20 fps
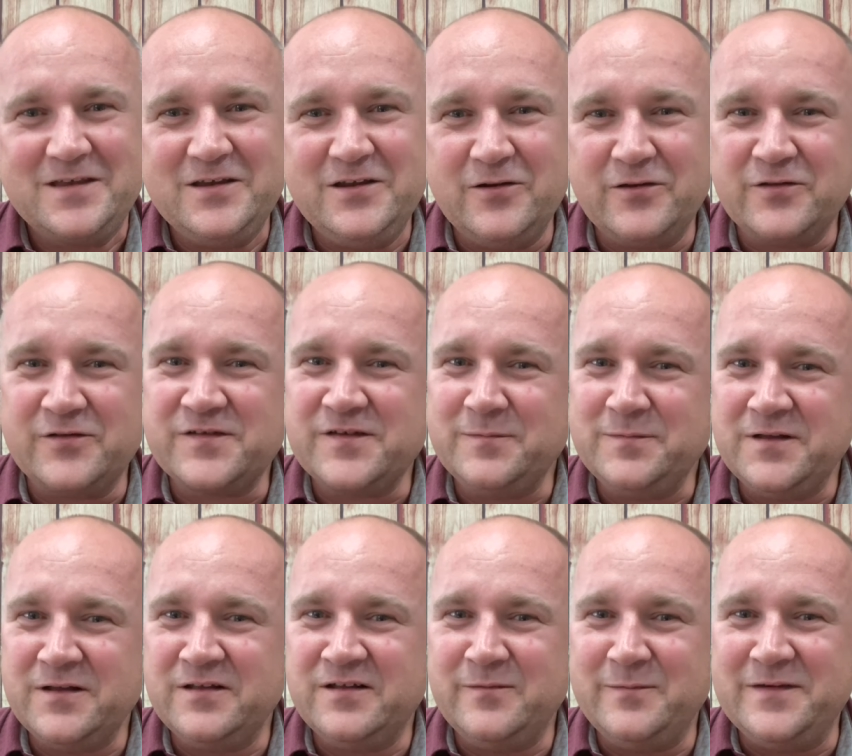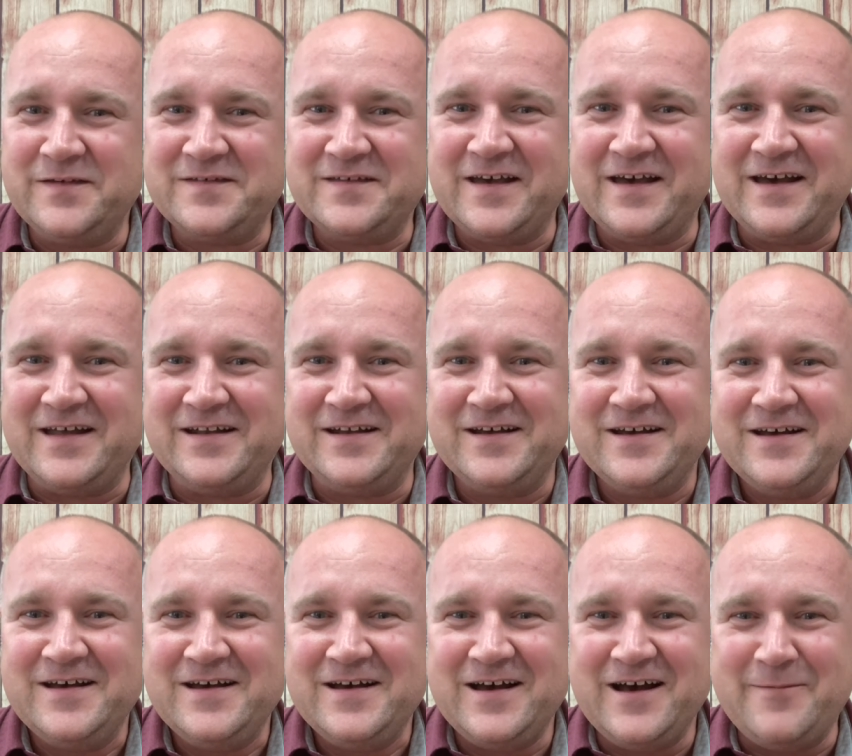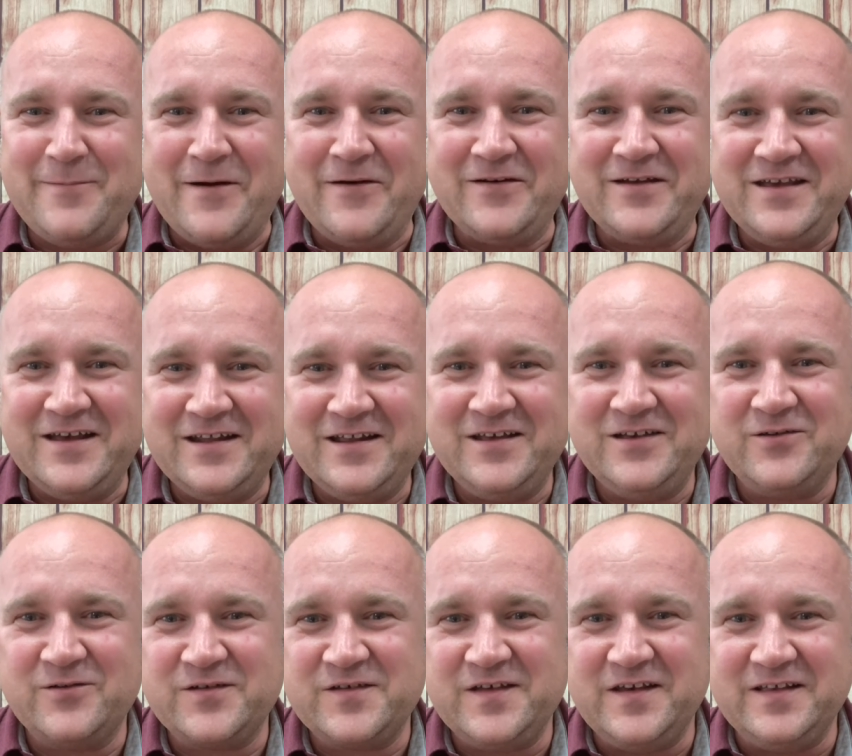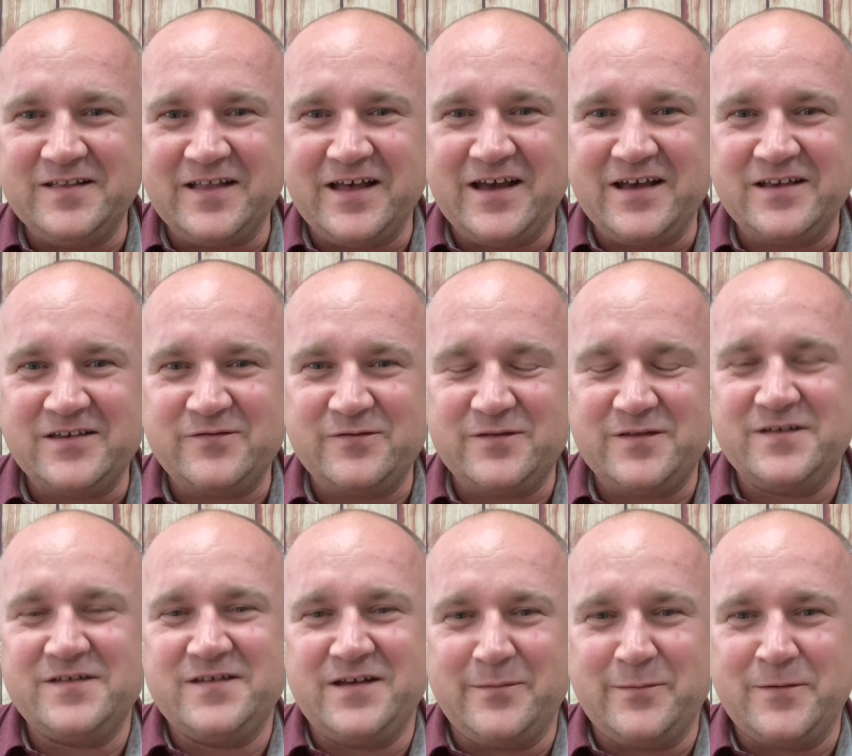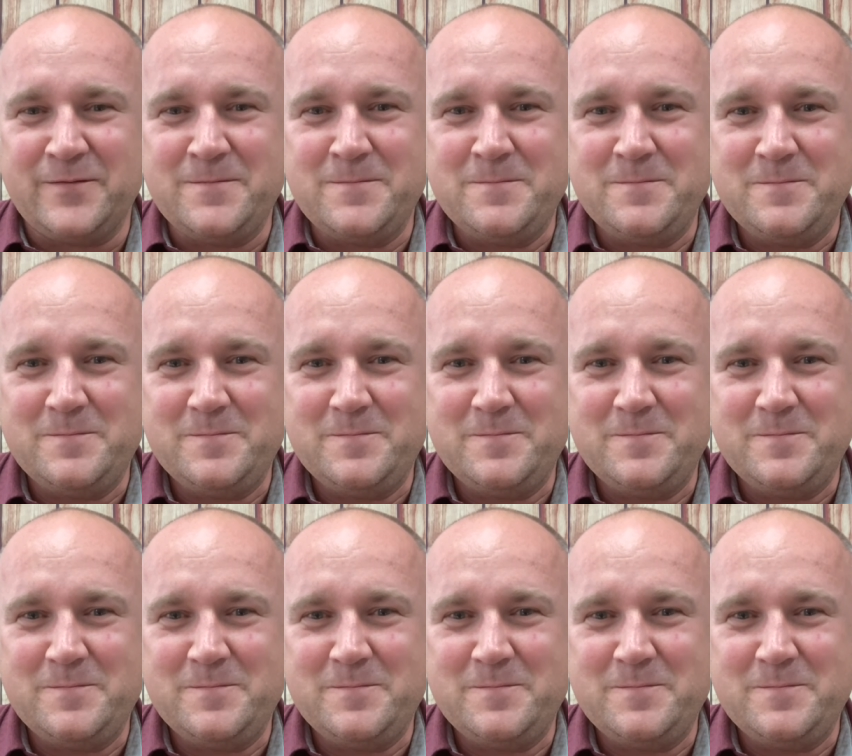You know, there's something to be said about getting your sea legs for the summer.